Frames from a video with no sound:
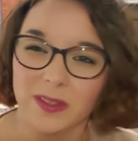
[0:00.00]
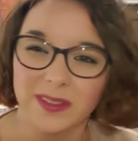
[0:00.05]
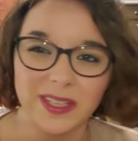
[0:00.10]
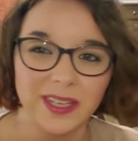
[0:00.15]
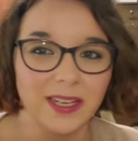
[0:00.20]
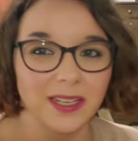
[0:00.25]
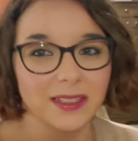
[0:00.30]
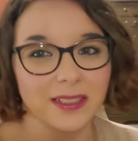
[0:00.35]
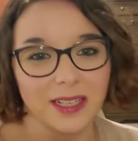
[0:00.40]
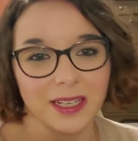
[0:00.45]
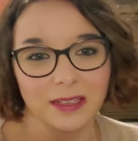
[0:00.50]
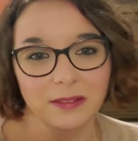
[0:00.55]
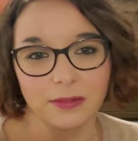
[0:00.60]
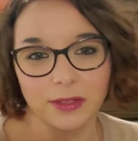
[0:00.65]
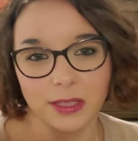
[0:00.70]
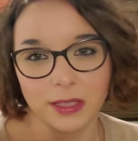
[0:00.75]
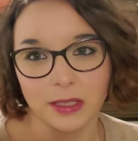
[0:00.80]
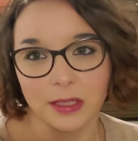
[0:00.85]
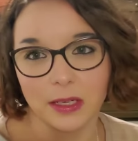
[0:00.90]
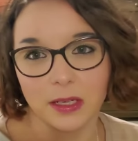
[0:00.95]
They had
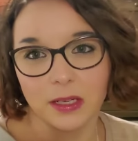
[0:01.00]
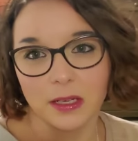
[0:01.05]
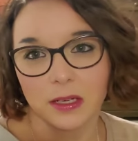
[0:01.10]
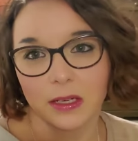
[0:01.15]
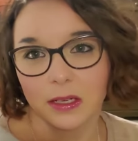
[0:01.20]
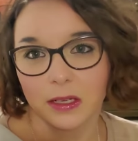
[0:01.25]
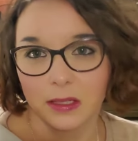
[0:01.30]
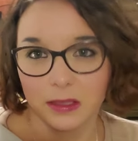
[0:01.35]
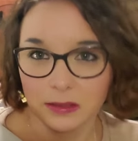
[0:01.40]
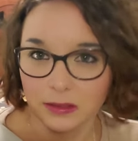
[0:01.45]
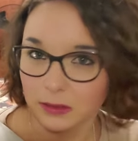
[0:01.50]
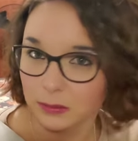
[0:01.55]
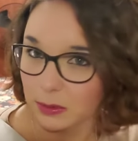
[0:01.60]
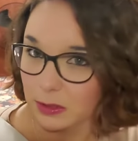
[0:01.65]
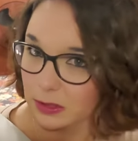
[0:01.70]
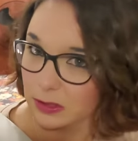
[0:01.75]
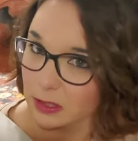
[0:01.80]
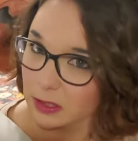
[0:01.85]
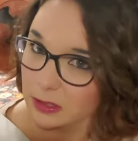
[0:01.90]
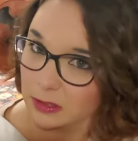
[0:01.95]
navy and some other
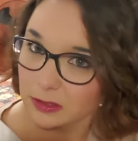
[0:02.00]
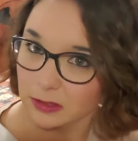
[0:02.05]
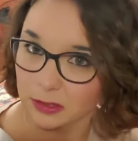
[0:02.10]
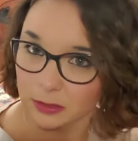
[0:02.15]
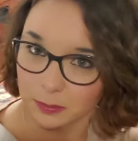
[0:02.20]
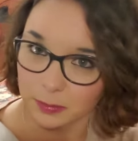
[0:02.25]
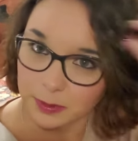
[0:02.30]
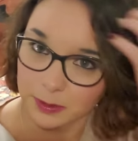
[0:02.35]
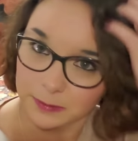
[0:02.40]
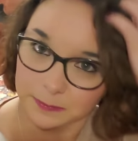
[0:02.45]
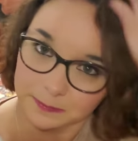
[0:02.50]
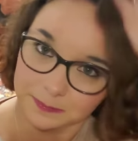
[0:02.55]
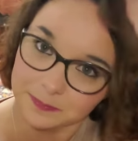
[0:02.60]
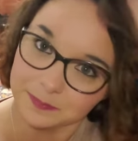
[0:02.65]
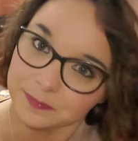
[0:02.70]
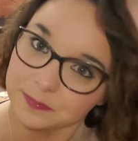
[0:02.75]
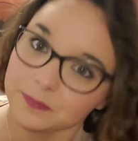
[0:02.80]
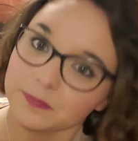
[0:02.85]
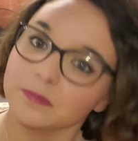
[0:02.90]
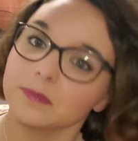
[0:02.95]
colors, but
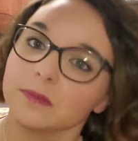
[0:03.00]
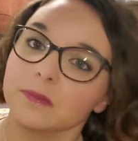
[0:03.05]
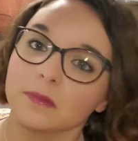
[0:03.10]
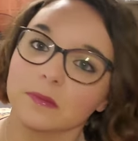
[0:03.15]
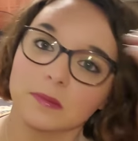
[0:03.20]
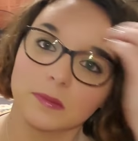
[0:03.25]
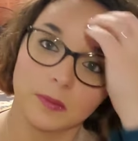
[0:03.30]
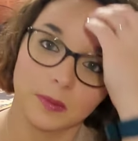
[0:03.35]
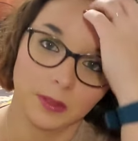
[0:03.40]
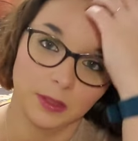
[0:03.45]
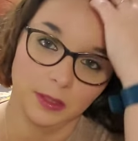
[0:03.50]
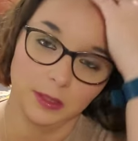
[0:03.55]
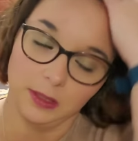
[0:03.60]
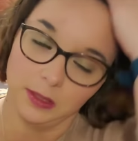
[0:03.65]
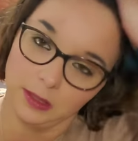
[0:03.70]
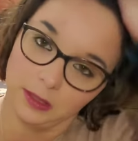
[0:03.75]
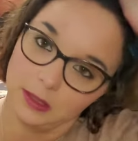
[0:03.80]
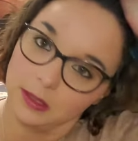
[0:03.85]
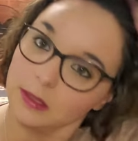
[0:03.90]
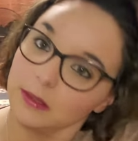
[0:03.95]

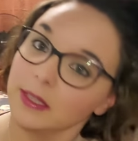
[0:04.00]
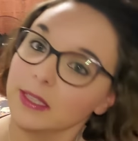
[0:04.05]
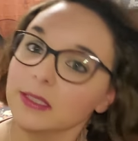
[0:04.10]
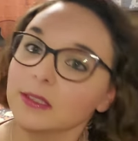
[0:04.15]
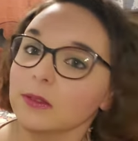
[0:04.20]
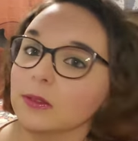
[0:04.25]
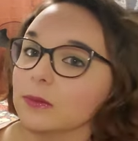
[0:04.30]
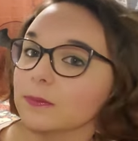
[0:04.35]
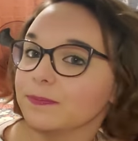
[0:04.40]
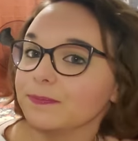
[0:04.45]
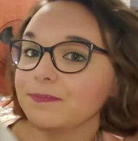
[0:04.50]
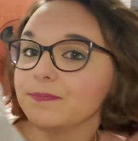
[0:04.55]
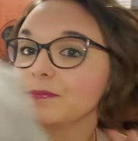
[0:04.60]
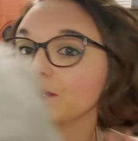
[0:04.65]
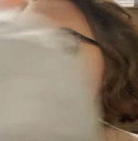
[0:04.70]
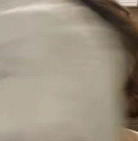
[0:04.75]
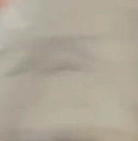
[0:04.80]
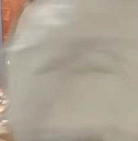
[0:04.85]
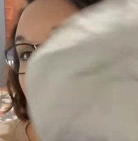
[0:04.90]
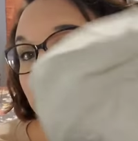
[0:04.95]
that's
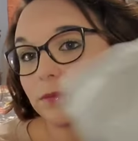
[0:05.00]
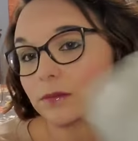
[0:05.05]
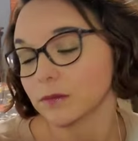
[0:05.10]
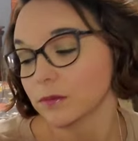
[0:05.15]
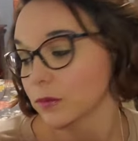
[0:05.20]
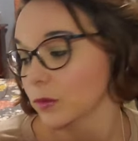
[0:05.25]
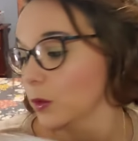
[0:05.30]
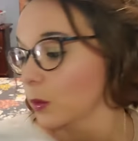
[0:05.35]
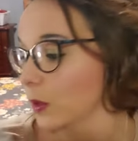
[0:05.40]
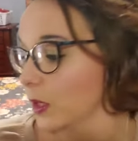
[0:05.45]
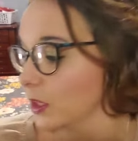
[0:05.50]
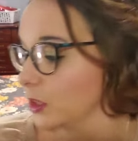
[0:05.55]
the one I